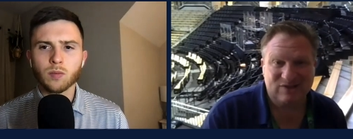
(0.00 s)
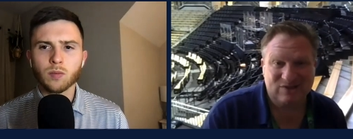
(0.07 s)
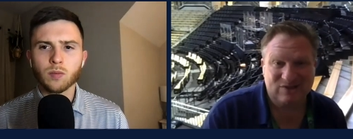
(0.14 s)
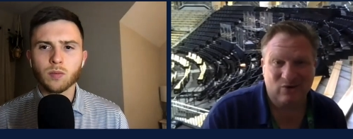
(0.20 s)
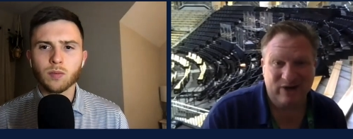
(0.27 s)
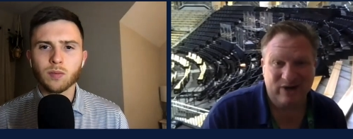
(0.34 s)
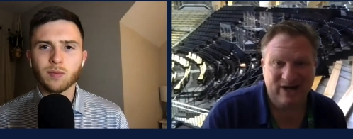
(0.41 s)

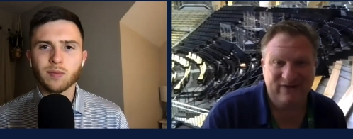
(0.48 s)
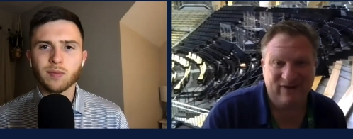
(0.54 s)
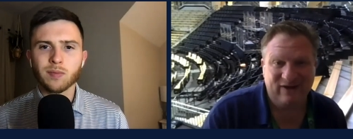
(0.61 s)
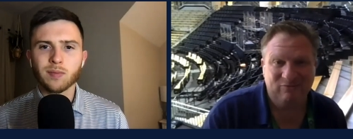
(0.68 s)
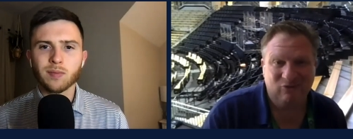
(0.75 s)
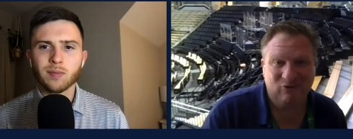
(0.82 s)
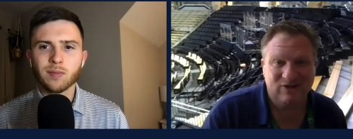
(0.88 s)
Speaker 1: scored
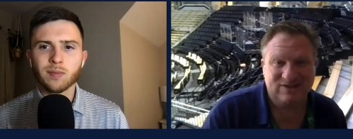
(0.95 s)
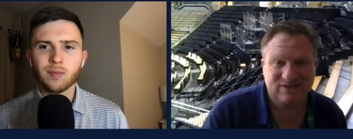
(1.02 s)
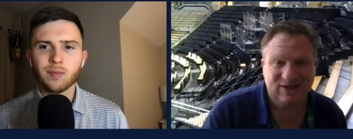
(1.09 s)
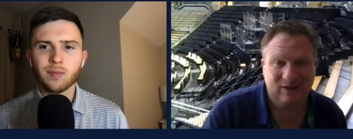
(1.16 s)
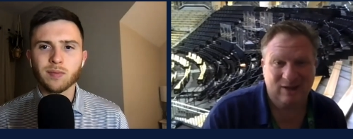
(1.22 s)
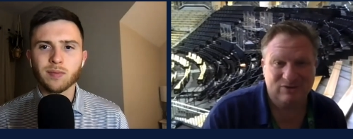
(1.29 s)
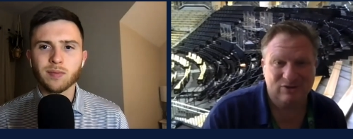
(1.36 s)
85 points
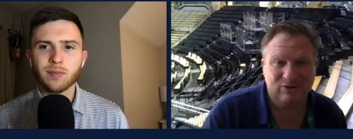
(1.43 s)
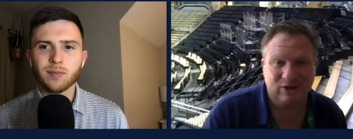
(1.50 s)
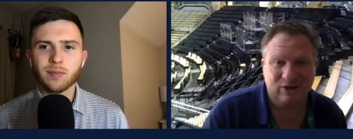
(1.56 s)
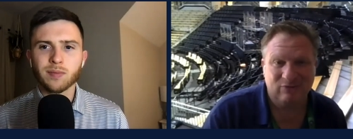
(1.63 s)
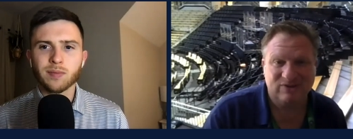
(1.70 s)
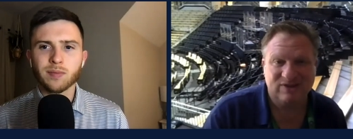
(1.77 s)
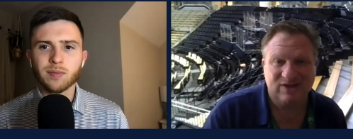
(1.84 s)
tonight. I'm sure a
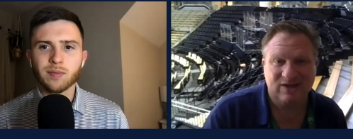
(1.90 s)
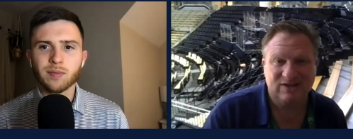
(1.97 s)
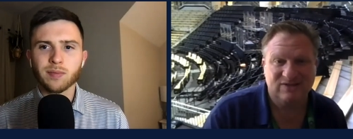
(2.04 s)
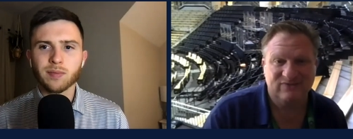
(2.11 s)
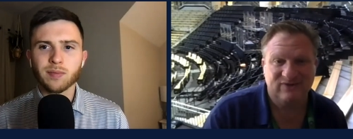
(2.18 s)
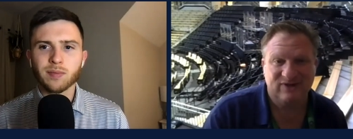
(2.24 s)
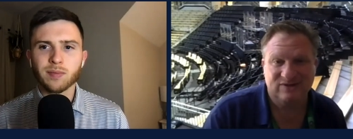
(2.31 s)
lot of
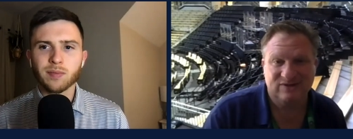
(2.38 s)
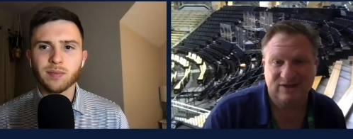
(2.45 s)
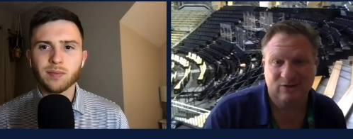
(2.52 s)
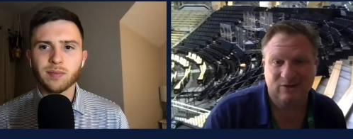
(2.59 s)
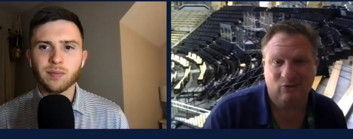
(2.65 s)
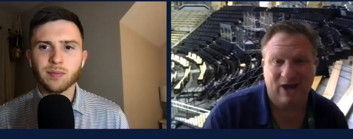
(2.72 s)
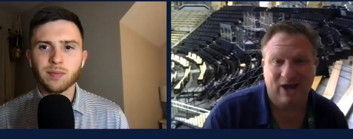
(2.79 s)
Wisconsin fans are
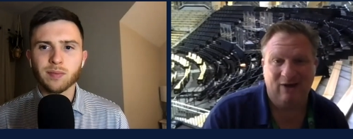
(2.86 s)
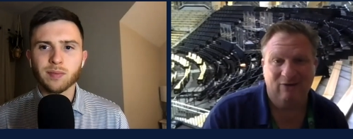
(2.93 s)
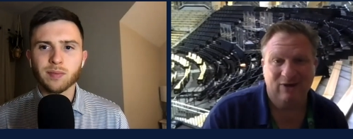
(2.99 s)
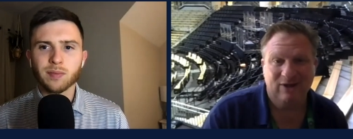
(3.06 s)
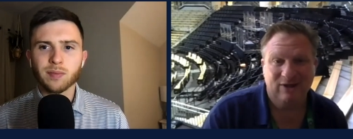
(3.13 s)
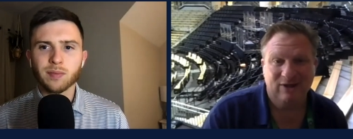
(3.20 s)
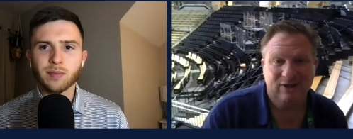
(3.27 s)
thinking,
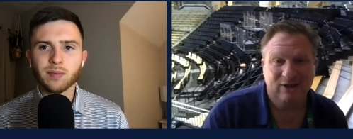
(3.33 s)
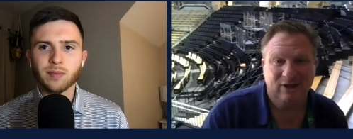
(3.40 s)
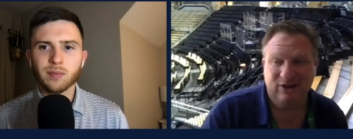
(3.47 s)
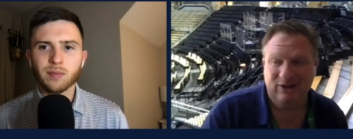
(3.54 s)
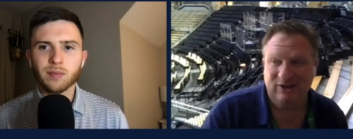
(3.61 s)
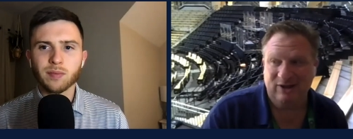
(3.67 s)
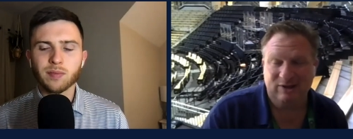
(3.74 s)
wow,
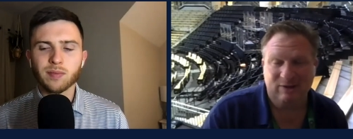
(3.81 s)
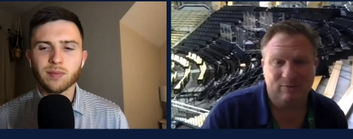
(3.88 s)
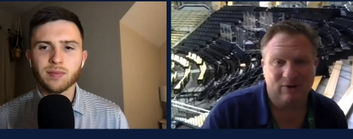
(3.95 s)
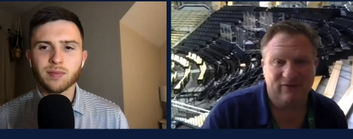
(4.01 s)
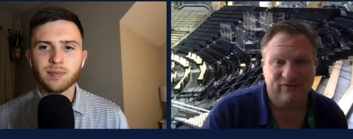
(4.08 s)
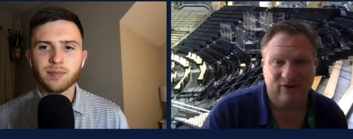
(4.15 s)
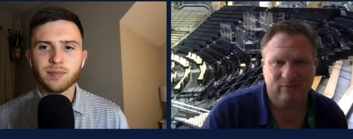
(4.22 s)
uh, they,
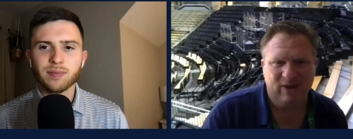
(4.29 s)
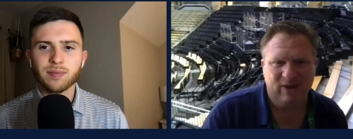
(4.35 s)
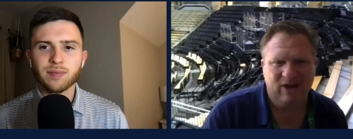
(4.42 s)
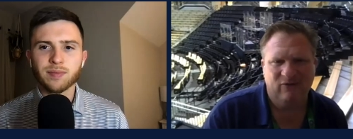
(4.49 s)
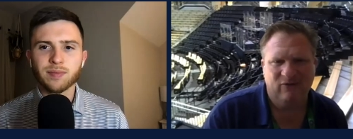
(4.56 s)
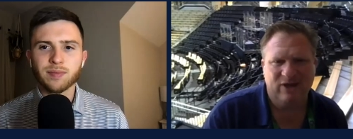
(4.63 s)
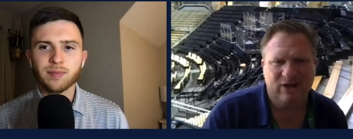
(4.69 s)
probably figured,
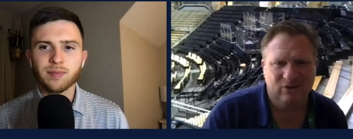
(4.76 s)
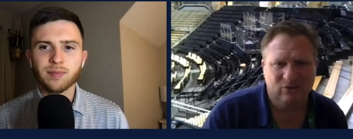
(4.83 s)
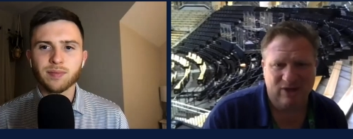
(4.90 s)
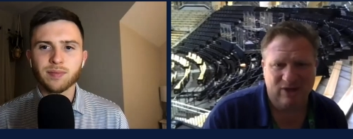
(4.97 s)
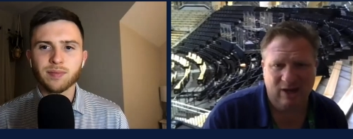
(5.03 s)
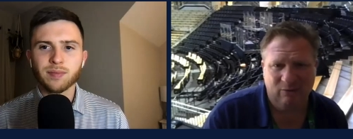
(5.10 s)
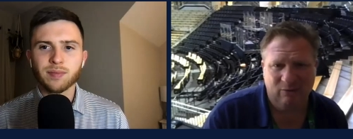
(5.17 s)
man, if we get
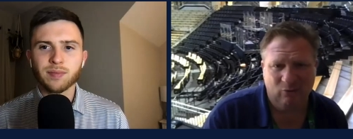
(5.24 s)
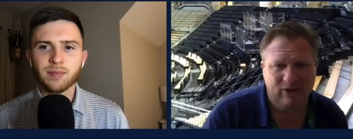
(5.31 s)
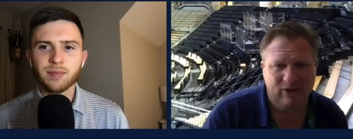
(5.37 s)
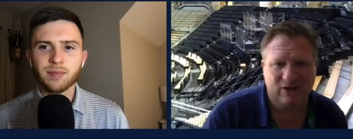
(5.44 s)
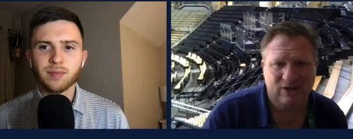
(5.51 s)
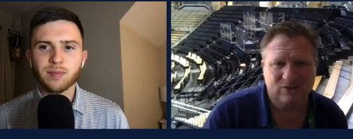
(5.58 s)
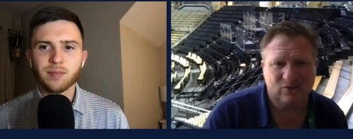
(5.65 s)
to the game,
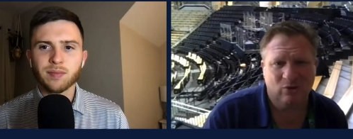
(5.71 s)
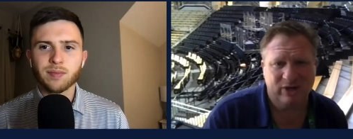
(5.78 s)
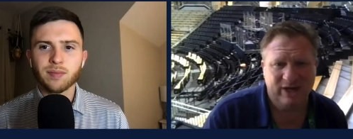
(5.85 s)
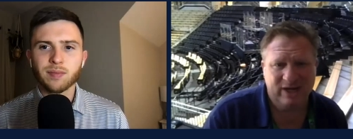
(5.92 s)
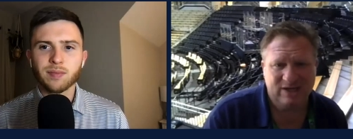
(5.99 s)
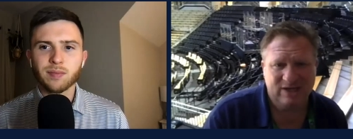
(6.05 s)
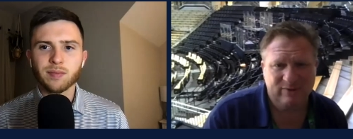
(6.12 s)
we got to score
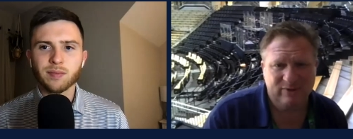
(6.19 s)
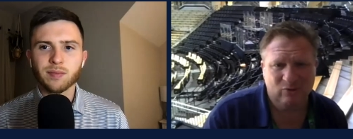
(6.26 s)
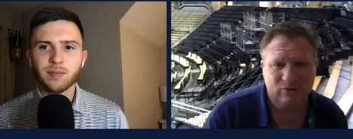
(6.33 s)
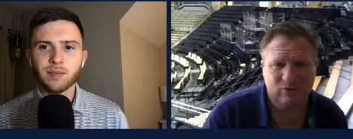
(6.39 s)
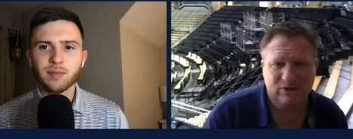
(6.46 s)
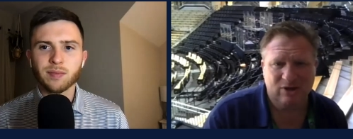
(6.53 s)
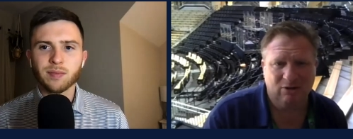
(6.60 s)
in East,
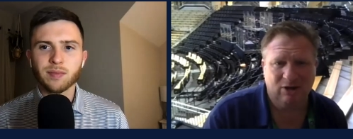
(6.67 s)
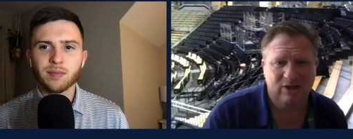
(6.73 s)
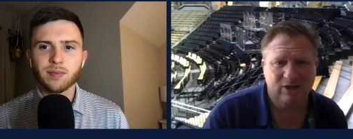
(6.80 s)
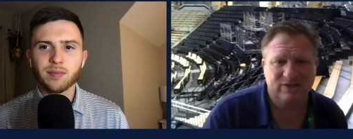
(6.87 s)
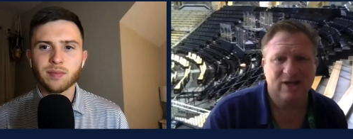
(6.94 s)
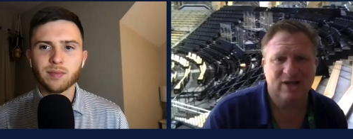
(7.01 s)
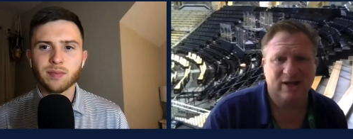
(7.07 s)
North
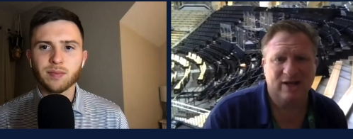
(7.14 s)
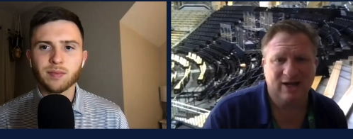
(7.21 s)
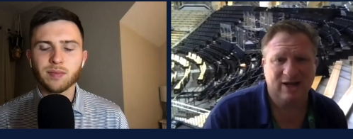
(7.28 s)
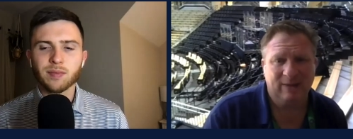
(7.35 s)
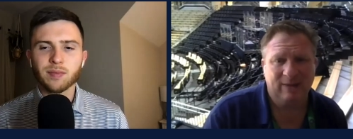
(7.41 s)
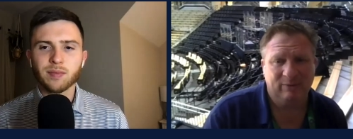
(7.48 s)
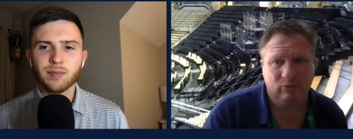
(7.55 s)
Carolina. It's not going
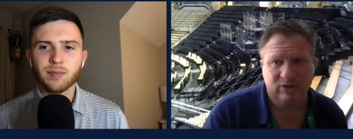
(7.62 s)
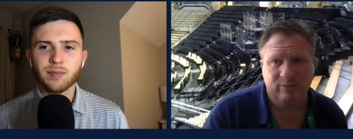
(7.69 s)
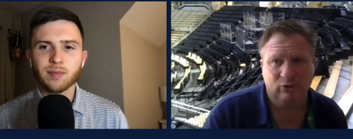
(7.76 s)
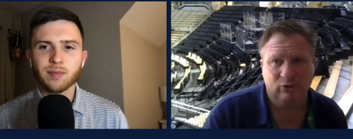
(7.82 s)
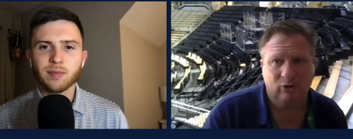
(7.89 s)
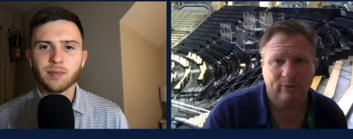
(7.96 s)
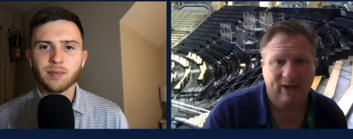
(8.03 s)
to happen. Well,
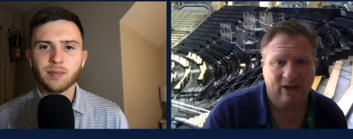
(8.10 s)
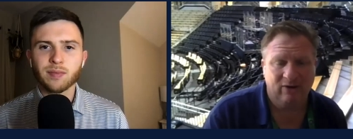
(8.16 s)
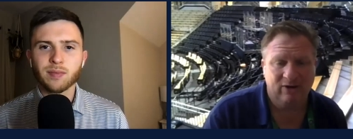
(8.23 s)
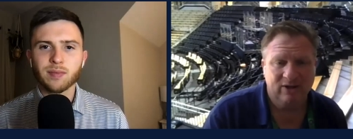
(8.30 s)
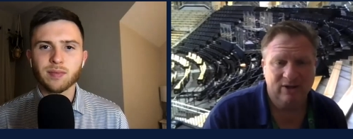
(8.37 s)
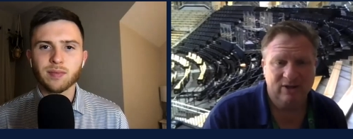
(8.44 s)
they blew them out.